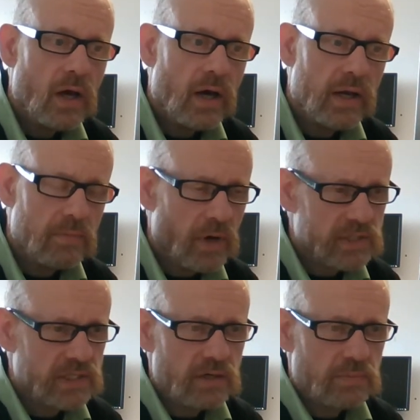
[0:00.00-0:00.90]
And that might
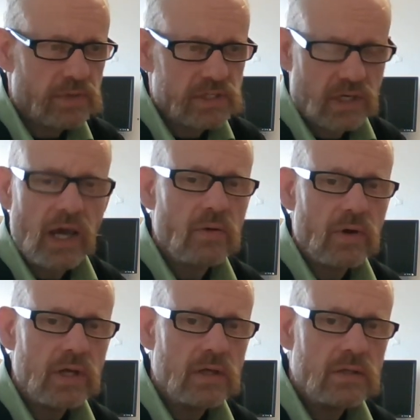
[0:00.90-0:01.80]
sound a bit
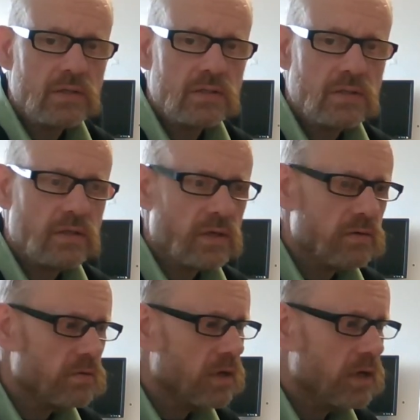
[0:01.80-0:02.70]
scary,
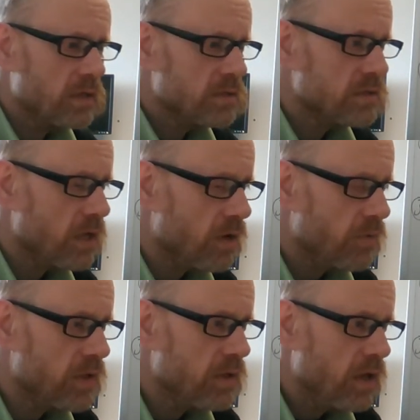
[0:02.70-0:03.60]
to start
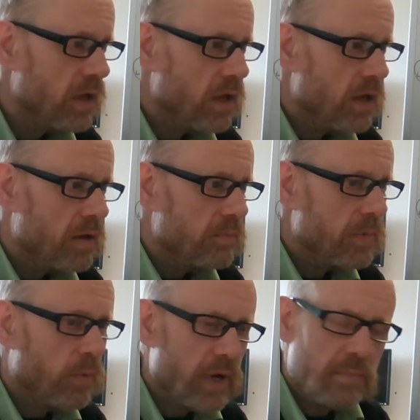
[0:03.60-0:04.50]
with,
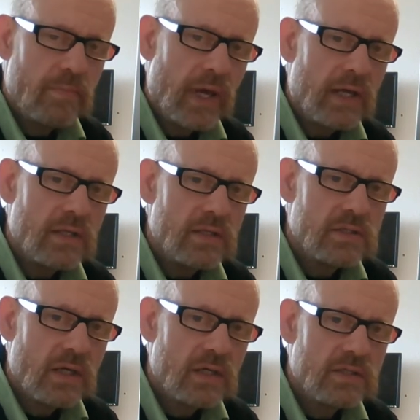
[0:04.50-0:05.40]
but what it
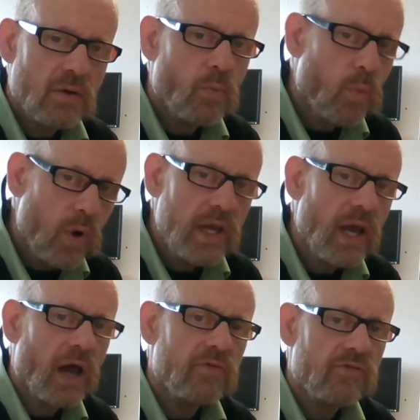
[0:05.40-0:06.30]
means is that we
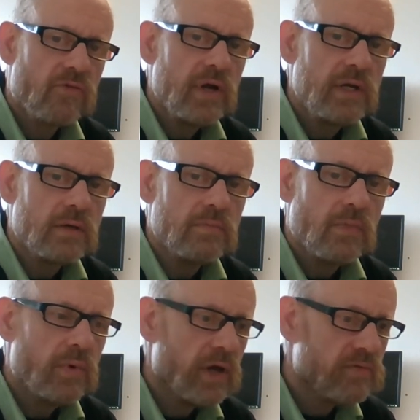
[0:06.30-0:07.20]
have freedom.
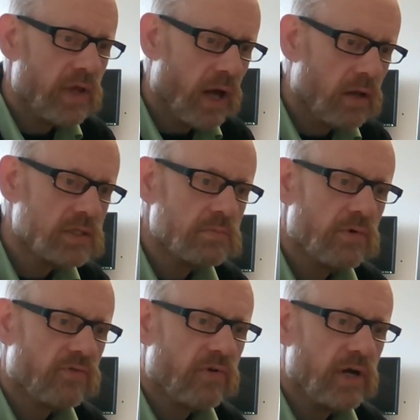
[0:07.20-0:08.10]
We have the
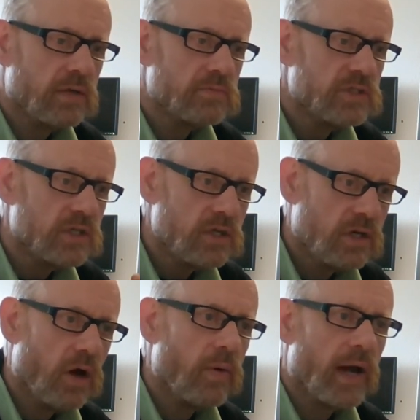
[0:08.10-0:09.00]
ultimate freedom to
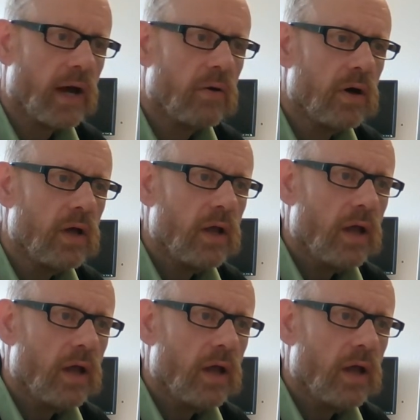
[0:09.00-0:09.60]
go out